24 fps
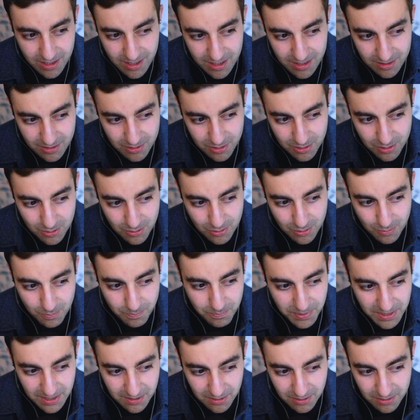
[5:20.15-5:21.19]
Is to
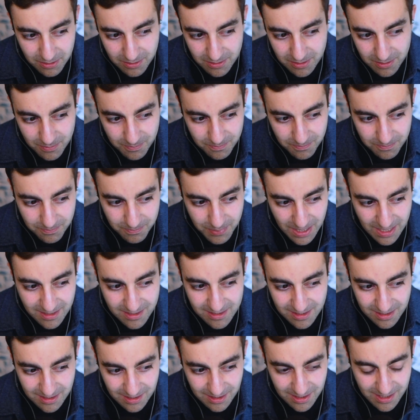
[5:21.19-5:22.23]
build
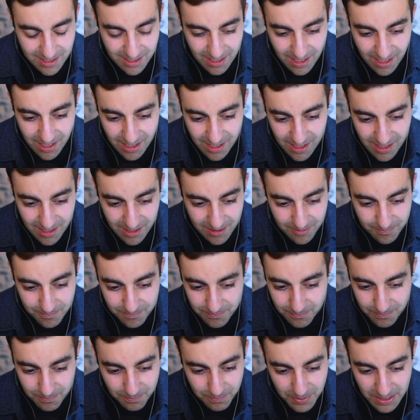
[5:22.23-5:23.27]
basically
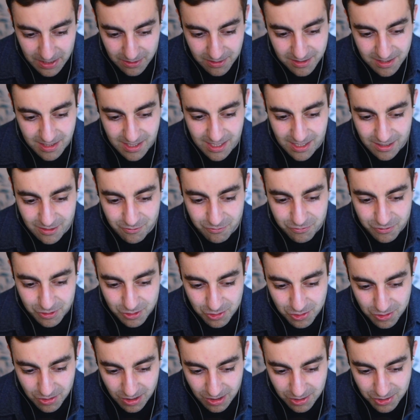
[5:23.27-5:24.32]
build the
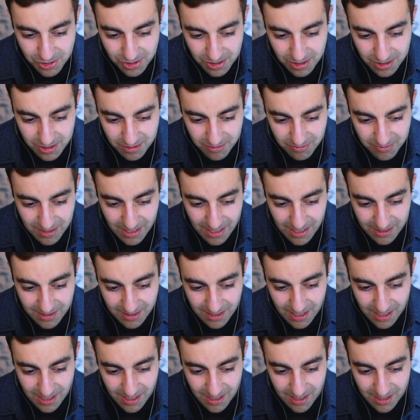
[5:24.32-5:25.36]
infrastructure that
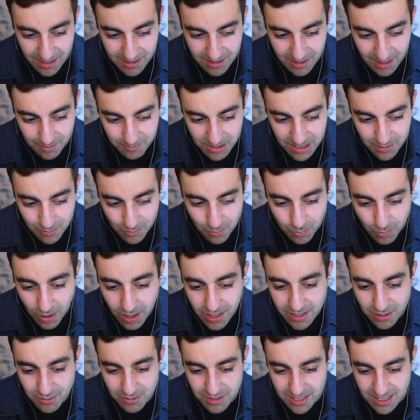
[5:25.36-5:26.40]
can, I mean,
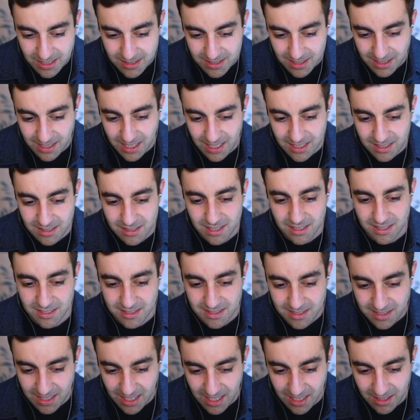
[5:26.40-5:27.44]
one, you need to get it to the
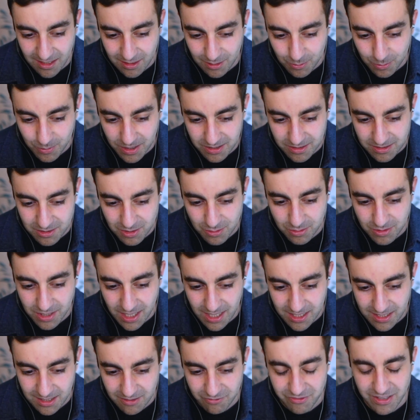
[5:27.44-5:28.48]
scale where it's
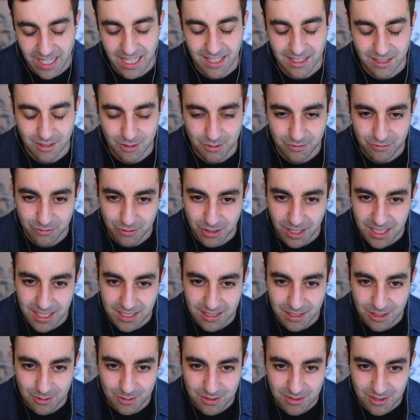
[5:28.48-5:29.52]
creating value for
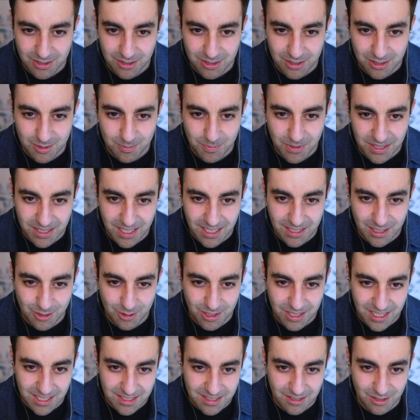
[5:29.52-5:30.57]
end users, but then you
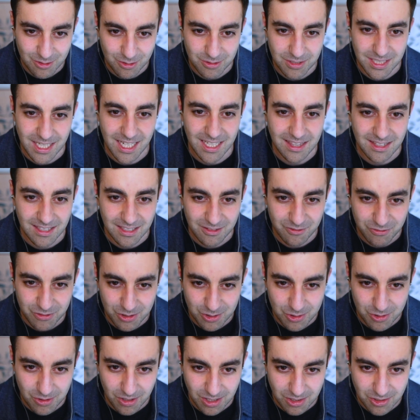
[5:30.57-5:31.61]
need to create the
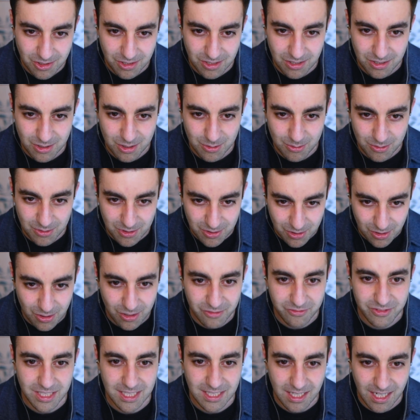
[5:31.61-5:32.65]
infrastructure to
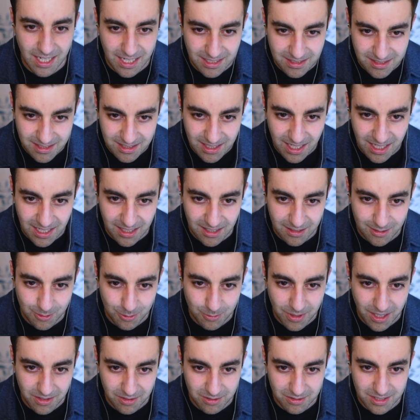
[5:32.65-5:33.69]
serve it at scale,
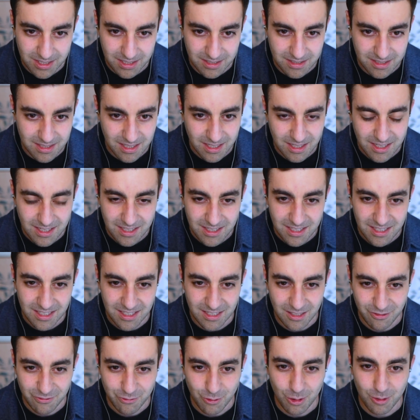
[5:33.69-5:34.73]
whether it's in
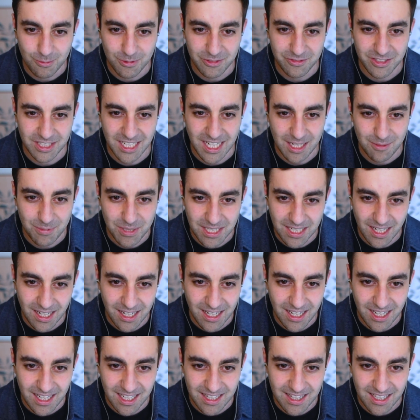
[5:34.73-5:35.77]
the form of an
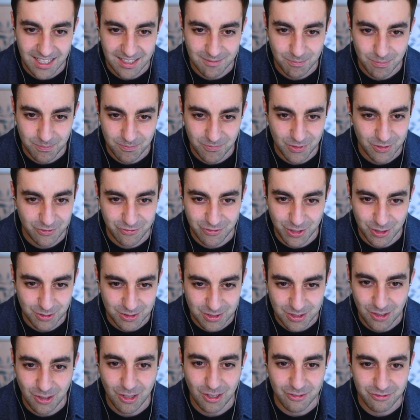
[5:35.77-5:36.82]
API that folks
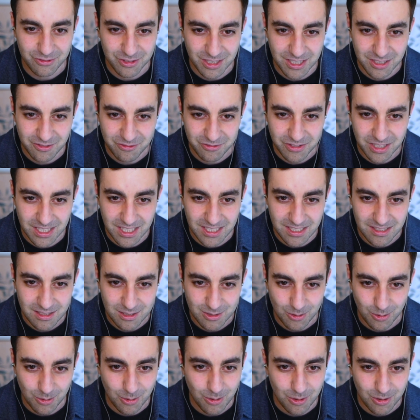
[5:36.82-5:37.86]
call for inference
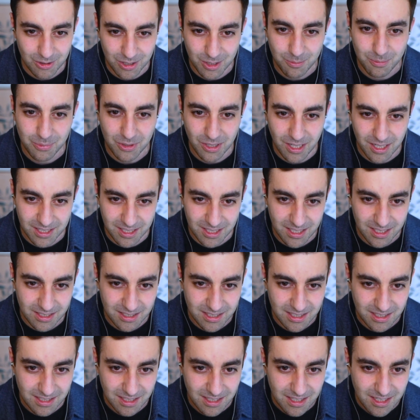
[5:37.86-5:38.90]
or a product.